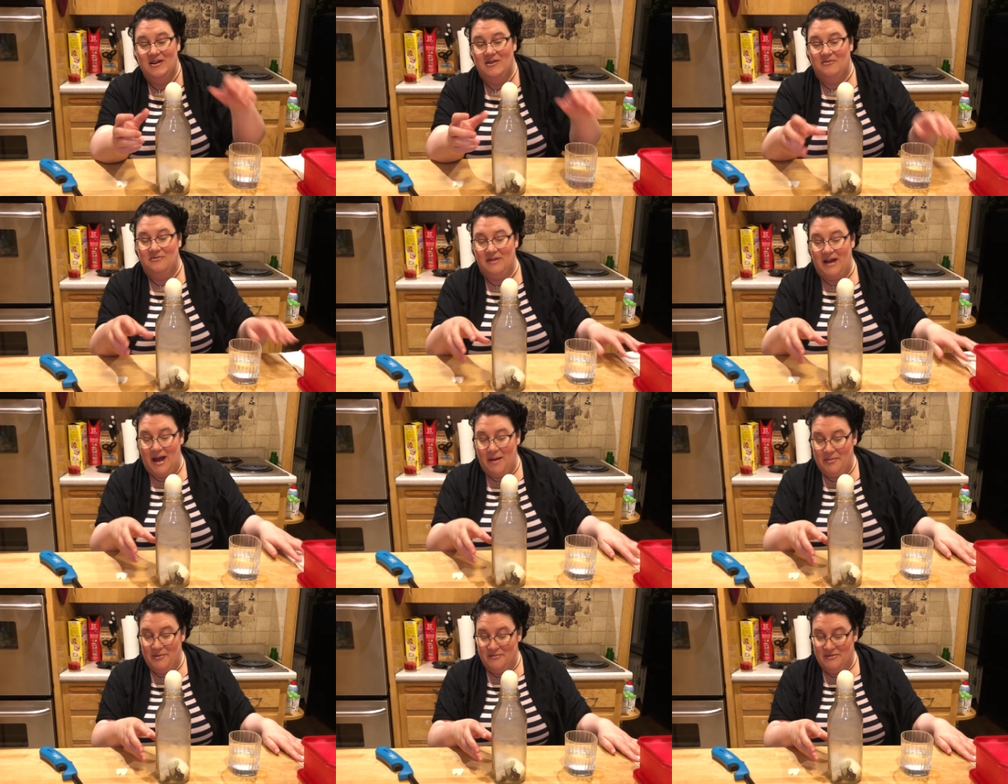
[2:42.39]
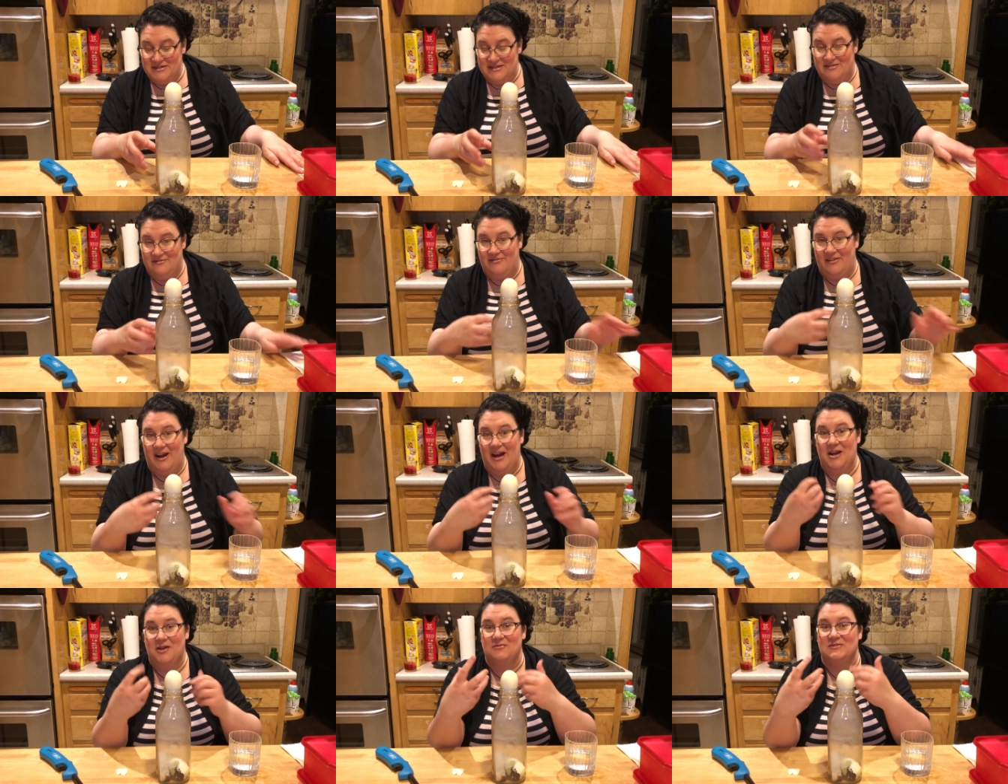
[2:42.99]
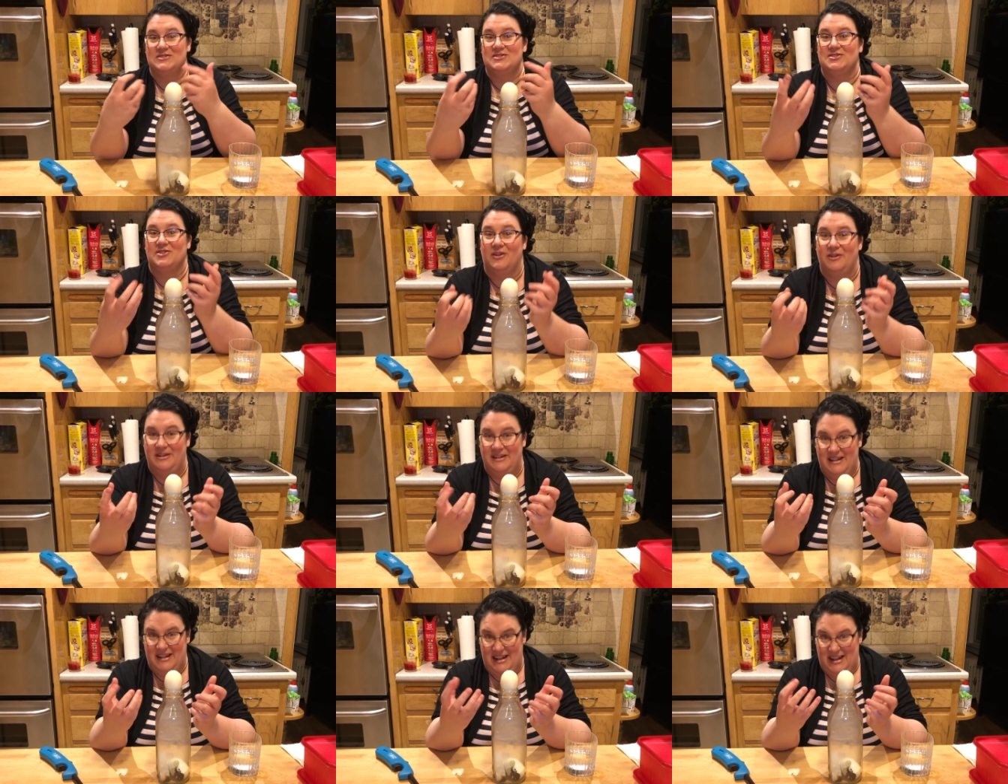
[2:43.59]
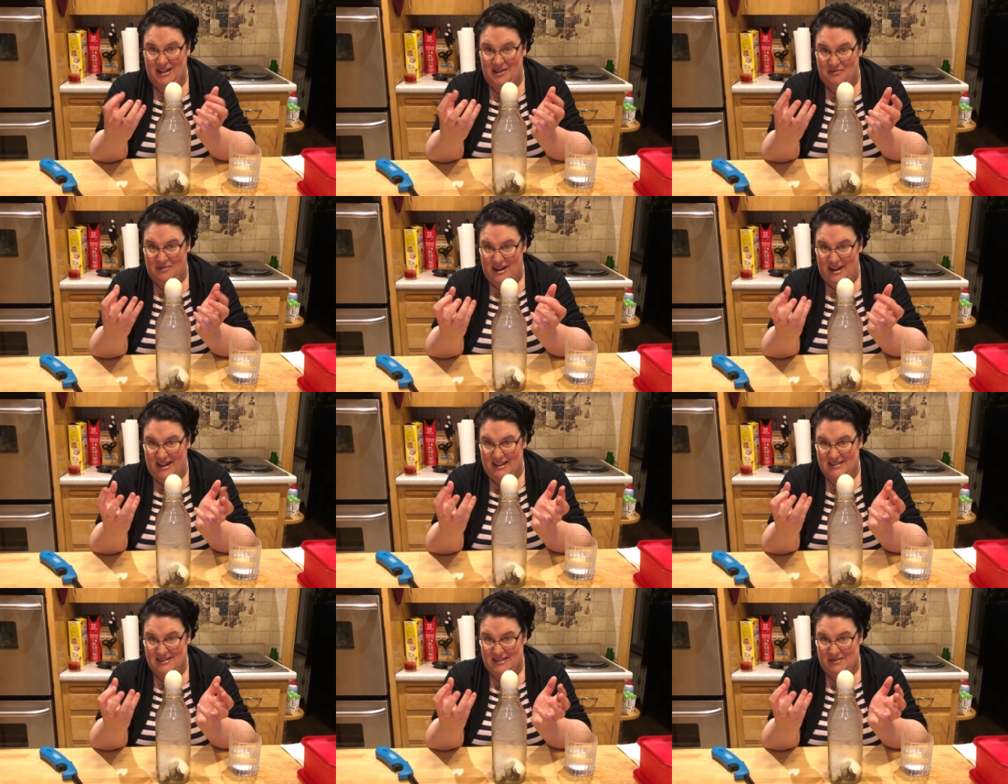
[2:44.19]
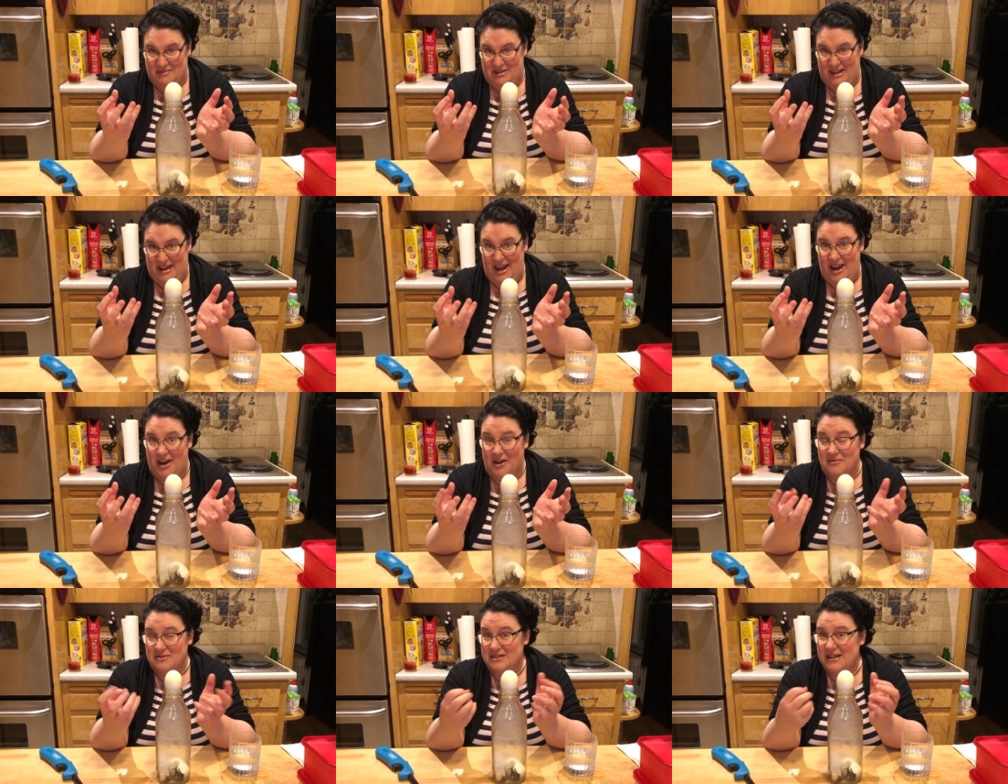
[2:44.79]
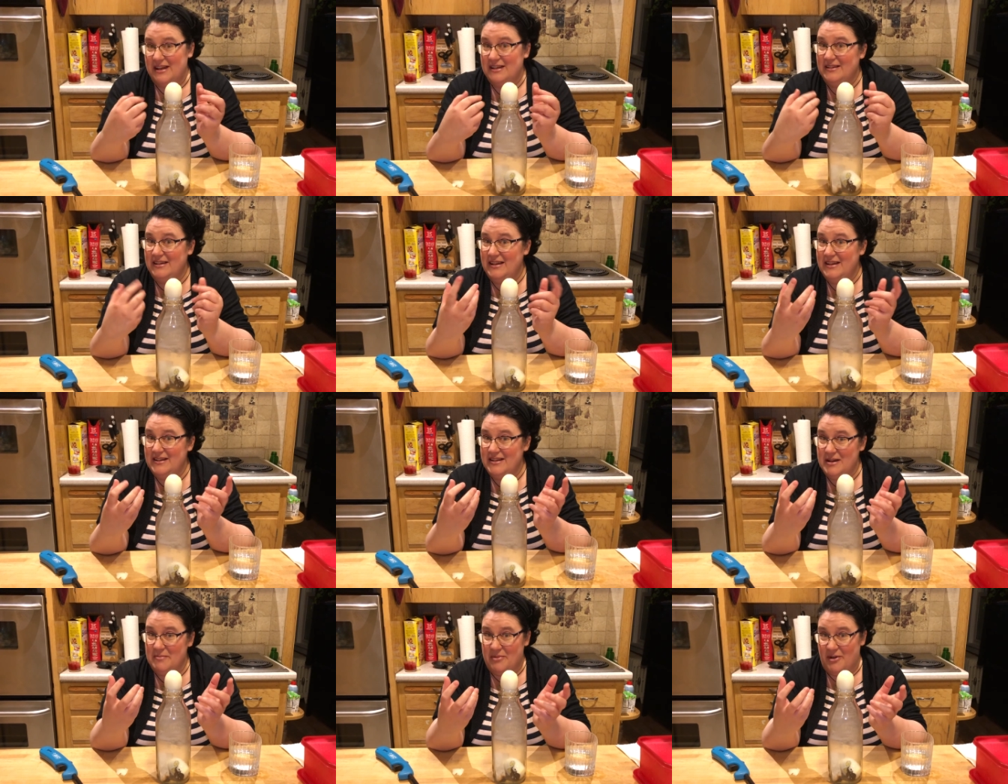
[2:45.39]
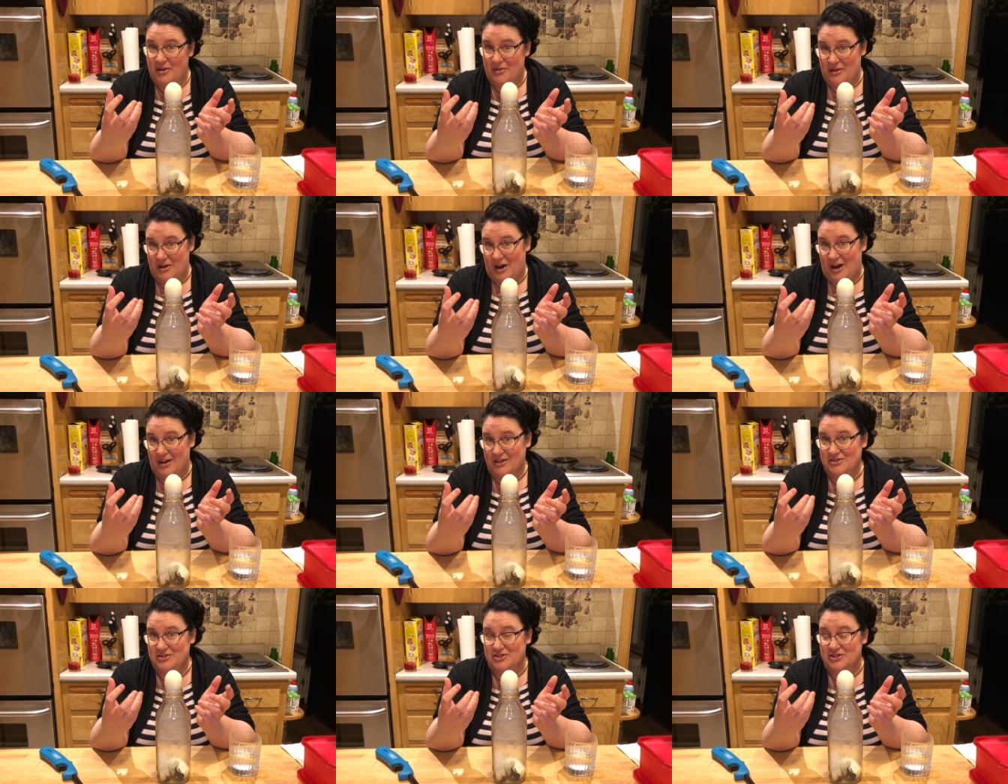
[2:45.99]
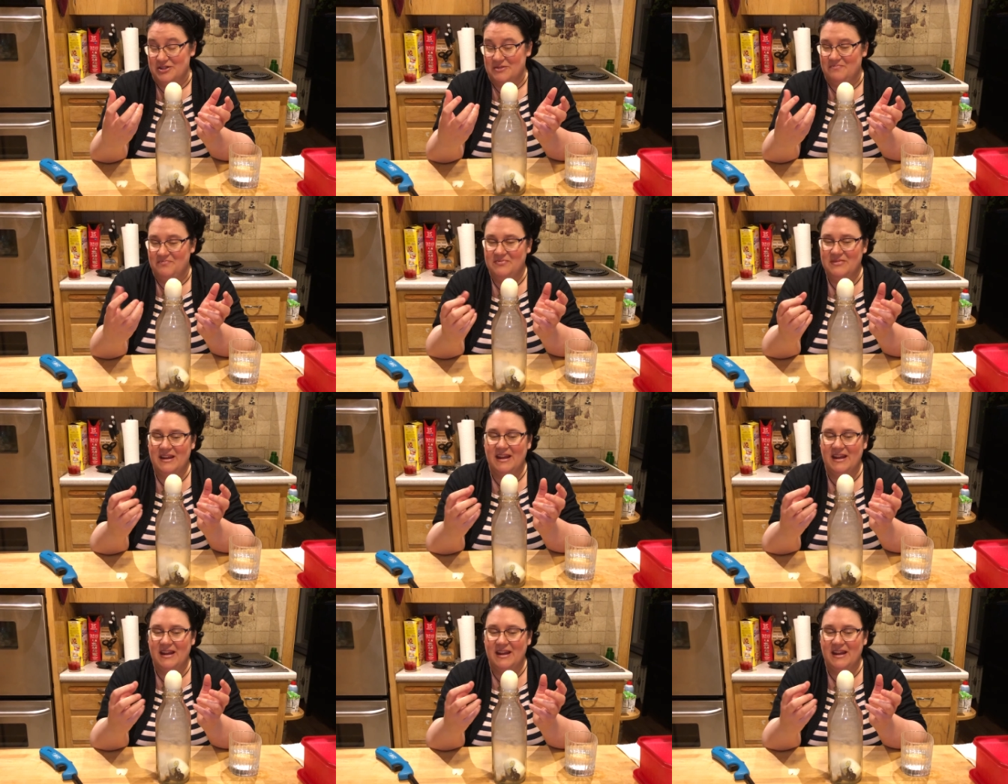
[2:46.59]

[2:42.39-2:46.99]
what happened was the fire was starting to eat away at some of the air. It was eating up all the oxygen.